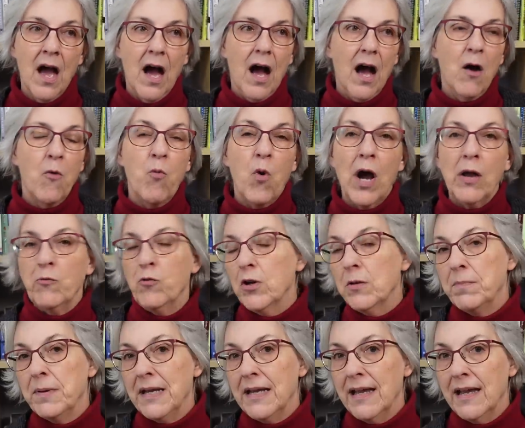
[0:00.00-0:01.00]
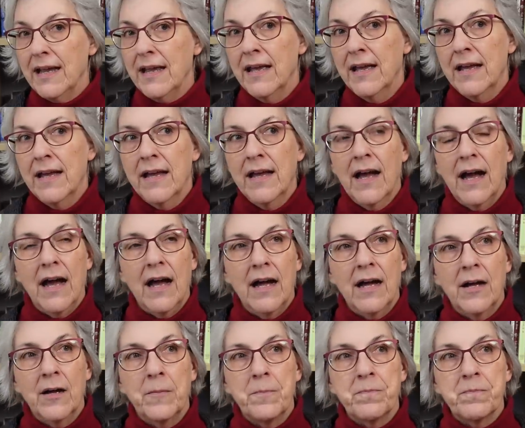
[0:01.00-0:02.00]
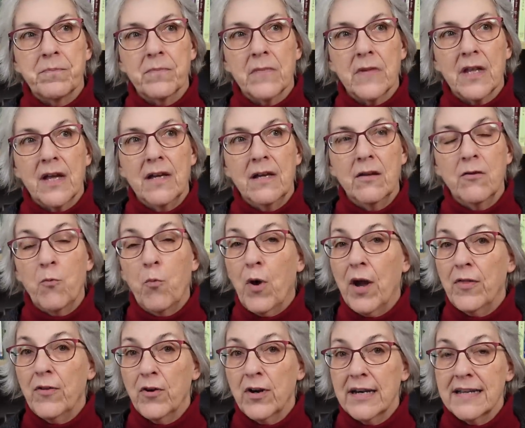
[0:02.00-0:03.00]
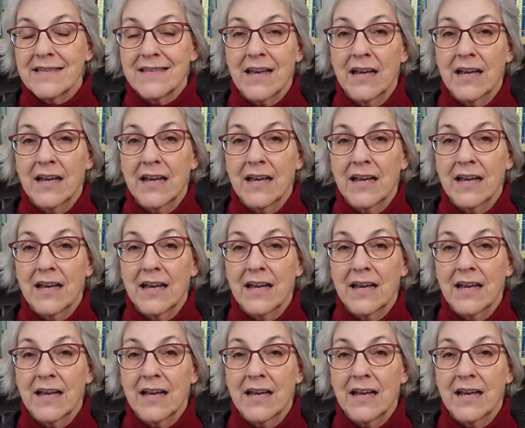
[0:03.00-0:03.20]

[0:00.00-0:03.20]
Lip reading: One would be whether it's